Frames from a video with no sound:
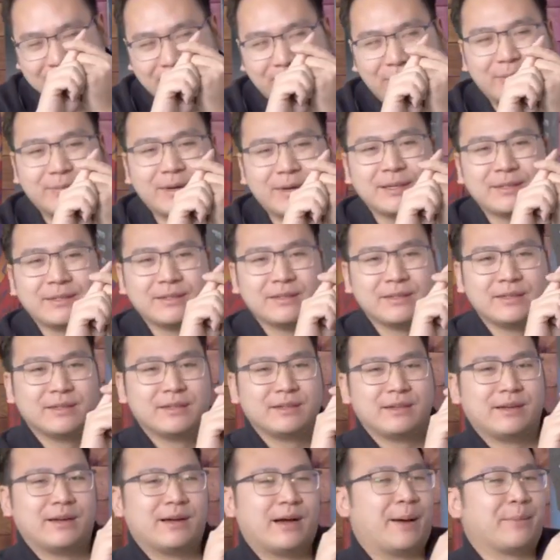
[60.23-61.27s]
comment.
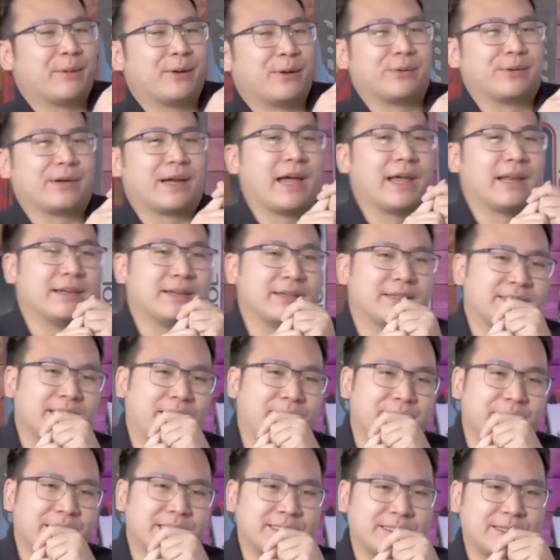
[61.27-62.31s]
I'm not doing Atlas.
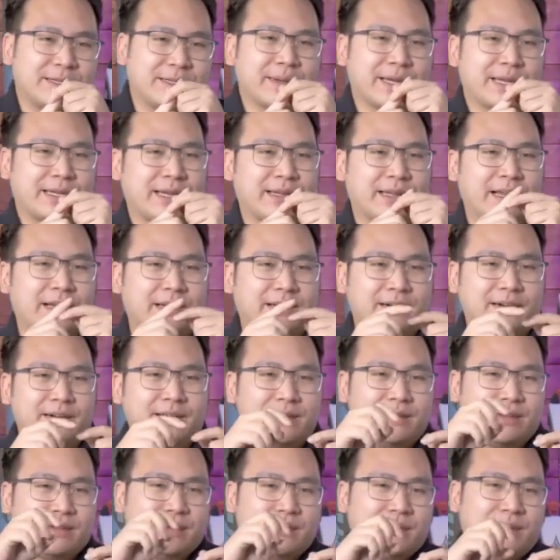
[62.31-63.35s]
I'm basically making like a
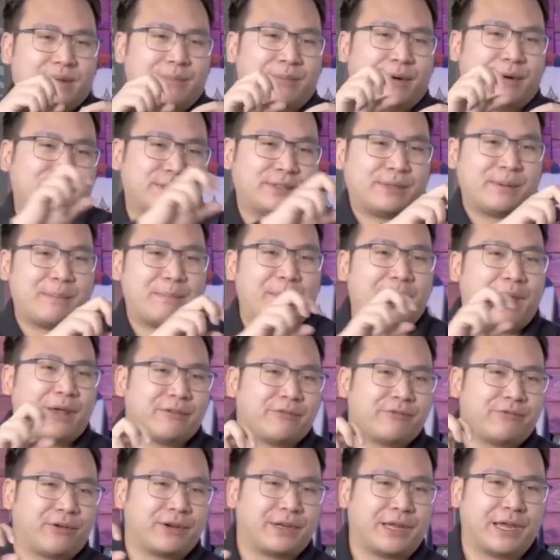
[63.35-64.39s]
browser that's meant
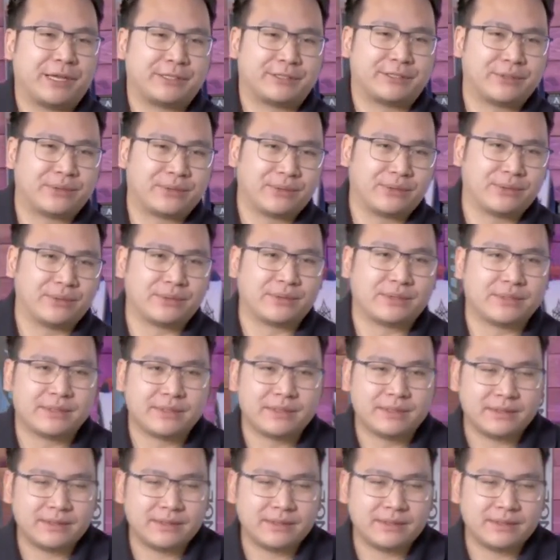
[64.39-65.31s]
for the agent to use.